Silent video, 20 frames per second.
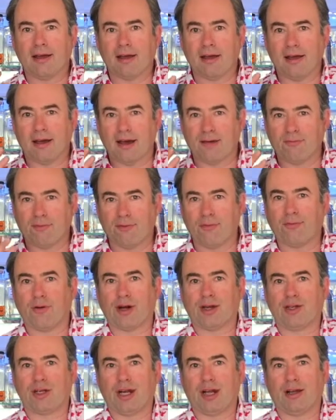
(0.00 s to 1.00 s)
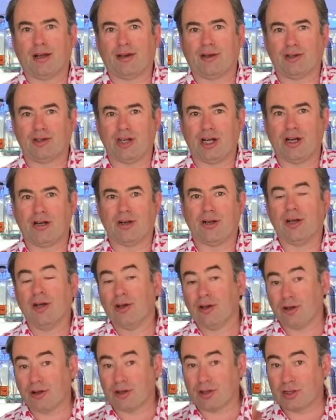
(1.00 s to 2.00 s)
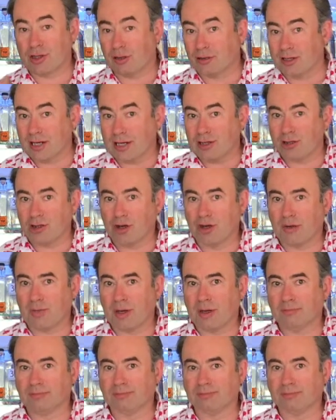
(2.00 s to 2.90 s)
and refreshing gin. Still taste juniper.